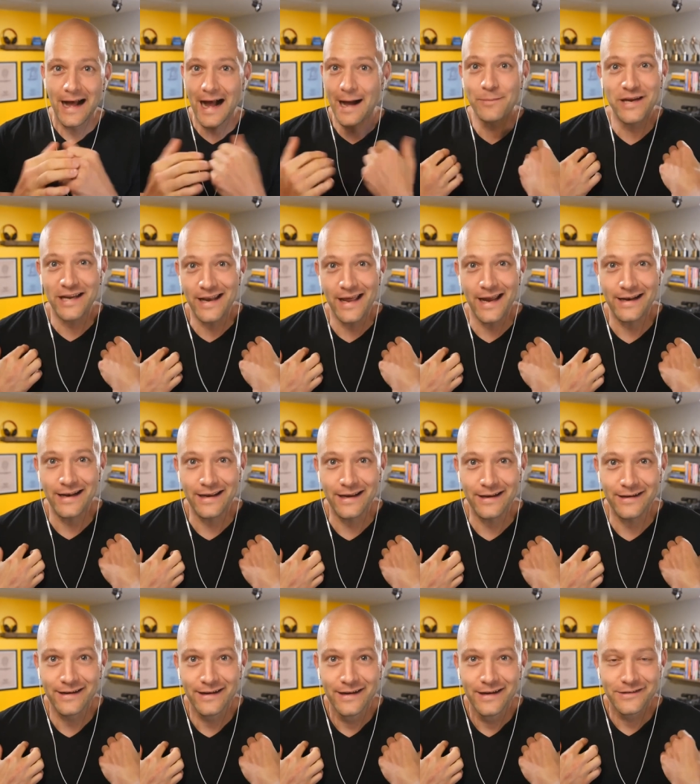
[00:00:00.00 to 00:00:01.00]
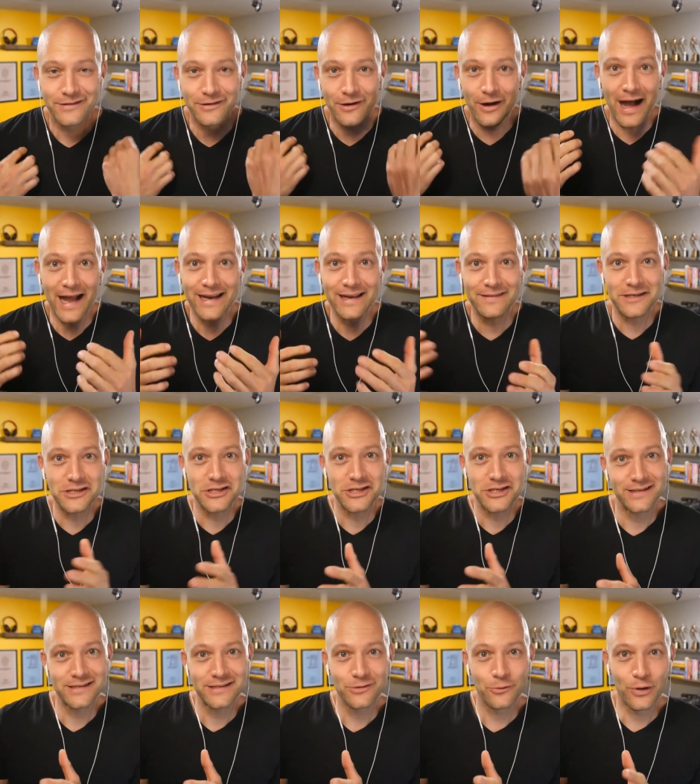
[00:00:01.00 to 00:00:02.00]
I'm Canadian. So I get the
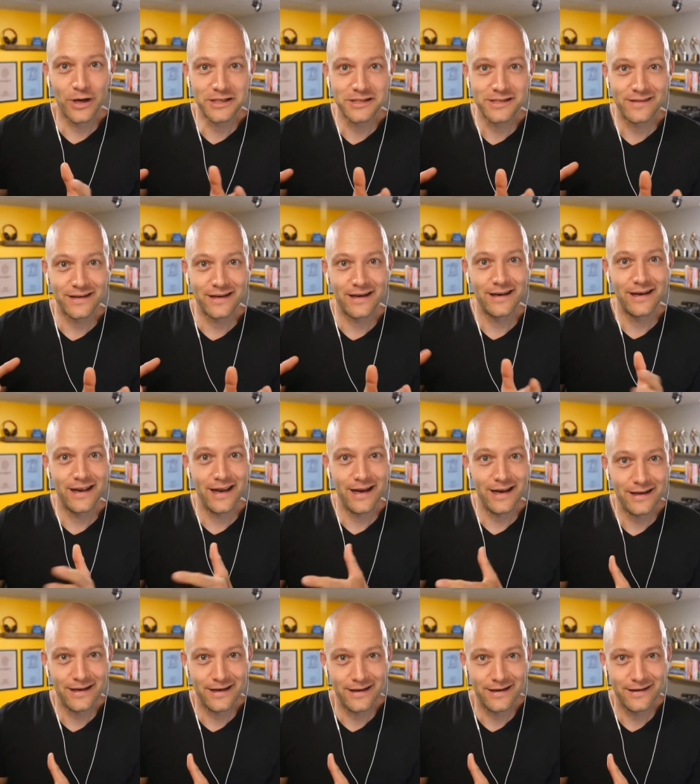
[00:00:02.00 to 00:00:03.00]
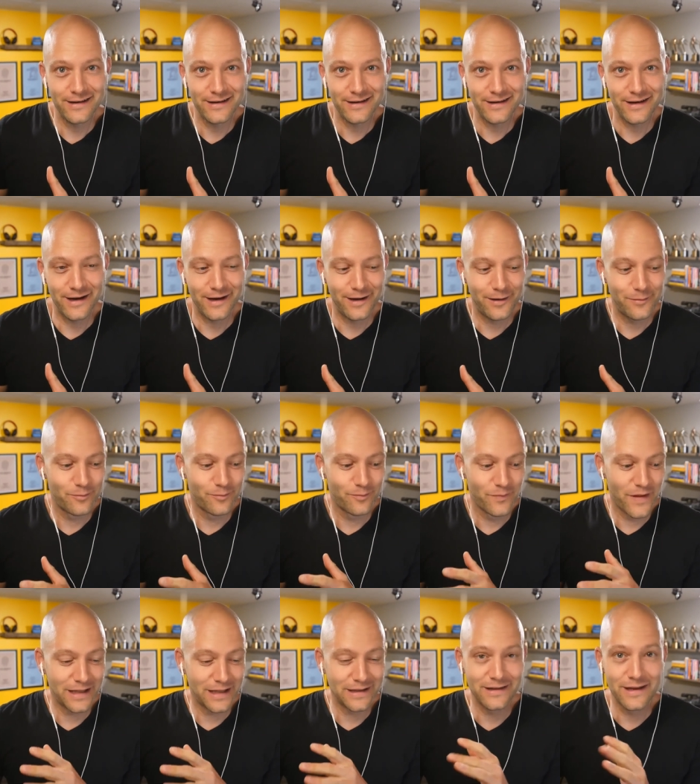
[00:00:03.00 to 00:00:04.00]
chance to watch the Canadian um,
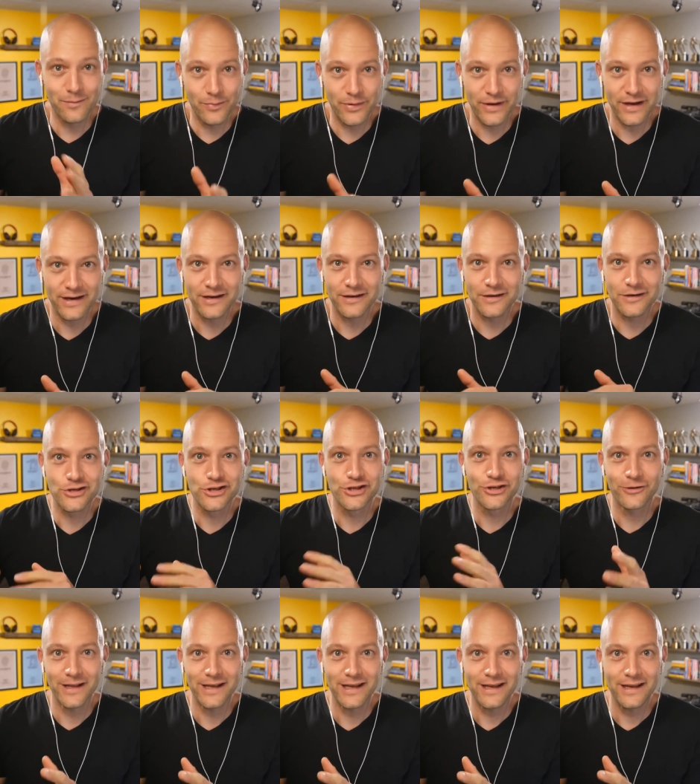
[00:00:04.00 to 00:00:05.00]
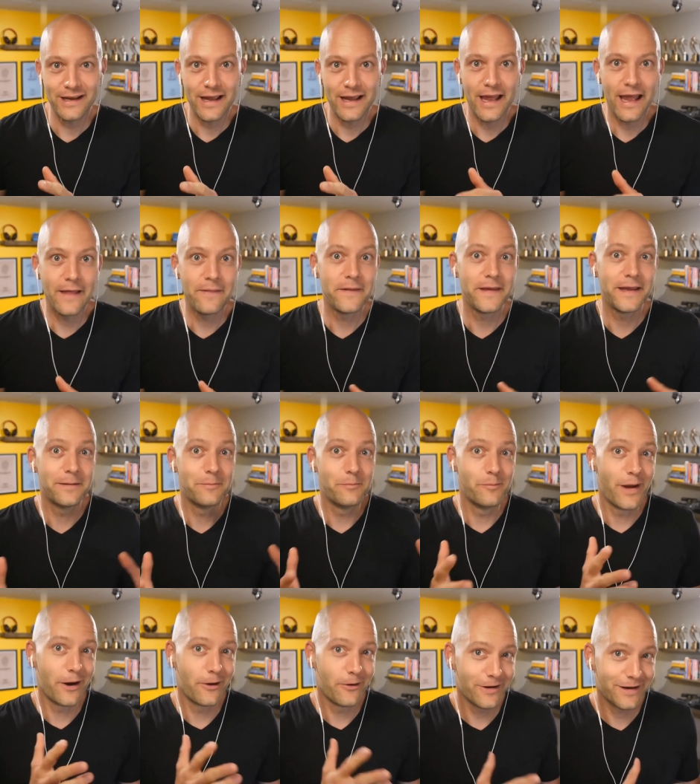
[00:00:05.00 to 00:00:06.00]
Olympic journey and the
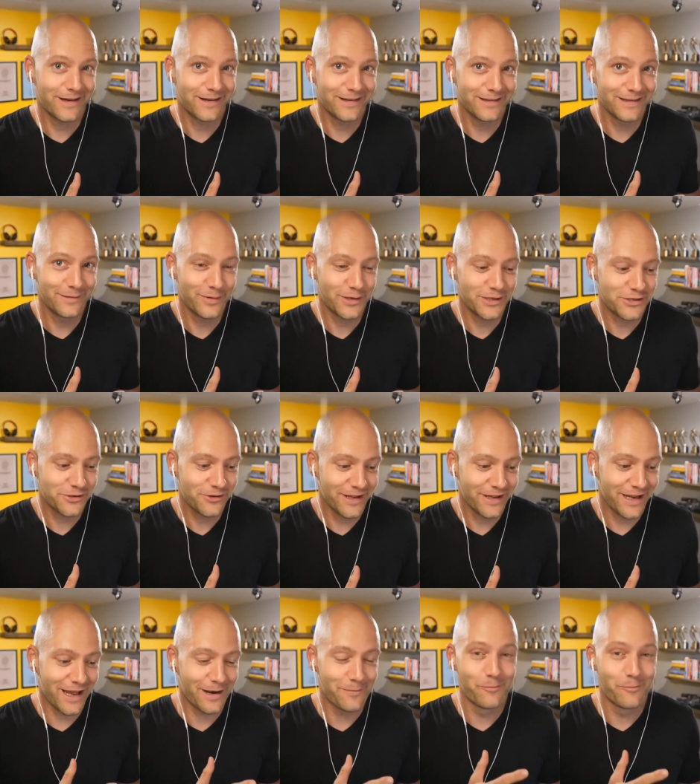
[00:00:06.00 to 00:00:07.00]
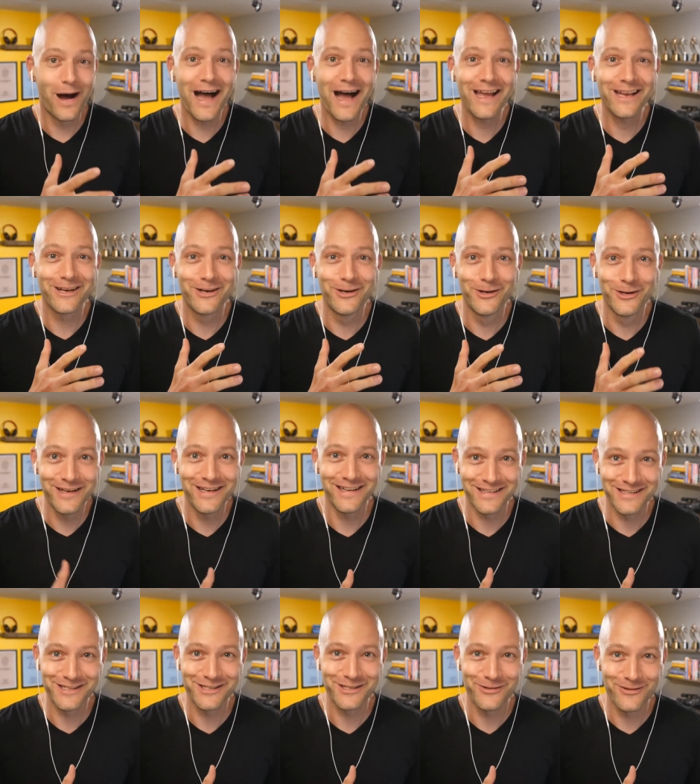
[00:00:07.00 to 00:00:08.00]
American Olympic journey. And my
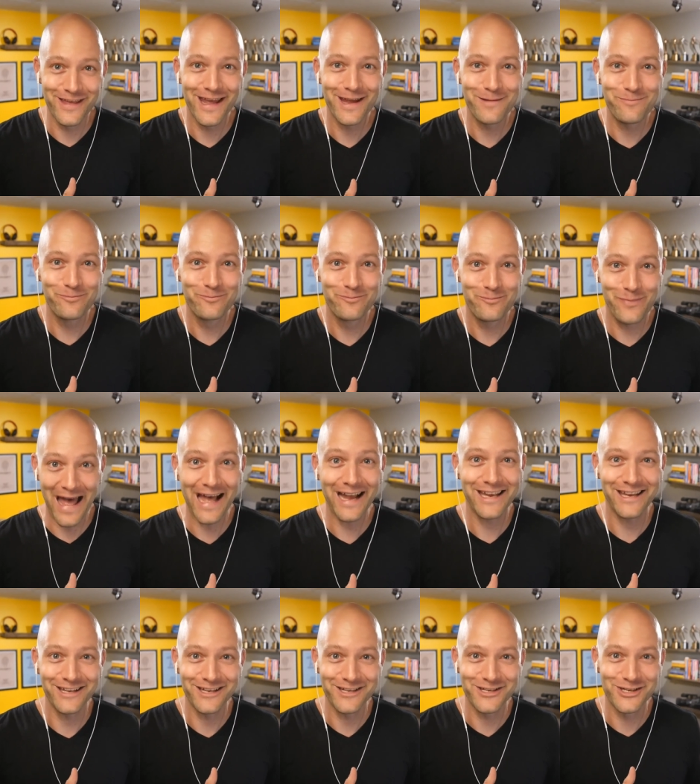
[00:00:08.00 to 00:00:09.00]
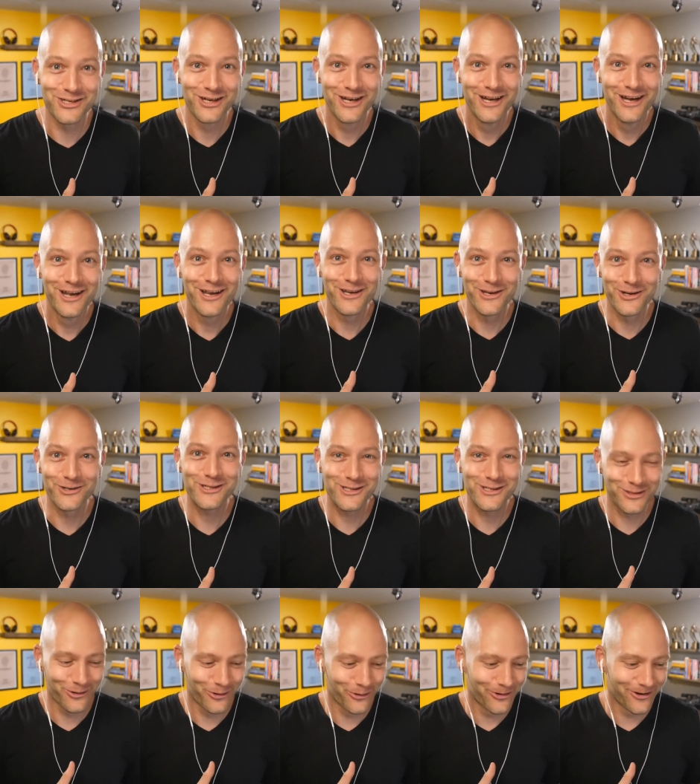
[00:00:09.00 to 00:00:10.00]
goodness, do they package your
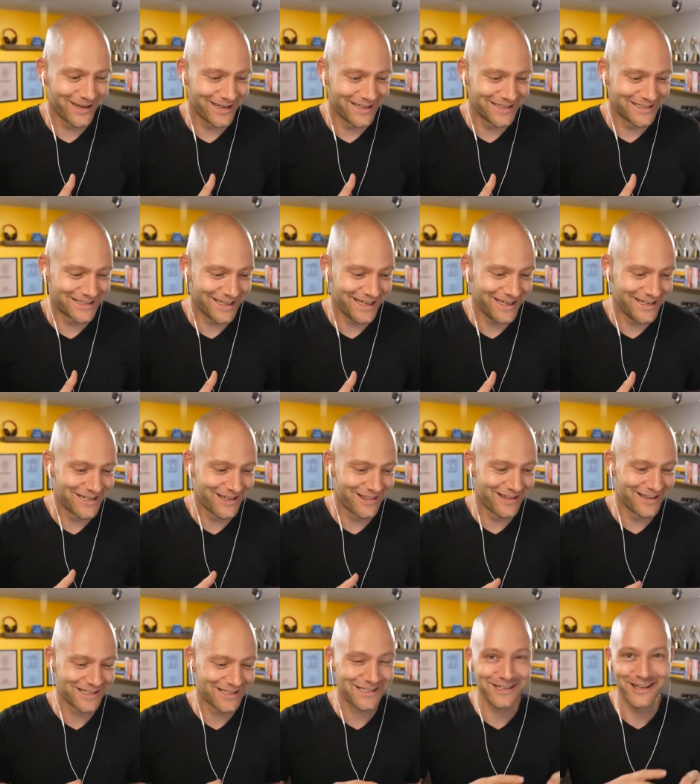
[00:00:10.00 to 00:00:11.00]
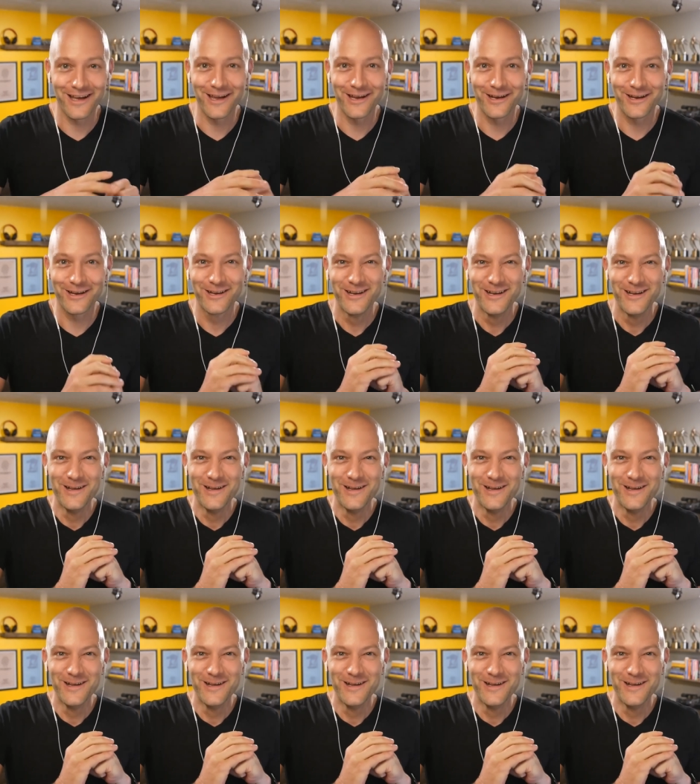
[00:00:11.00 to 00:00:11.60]
stories into this like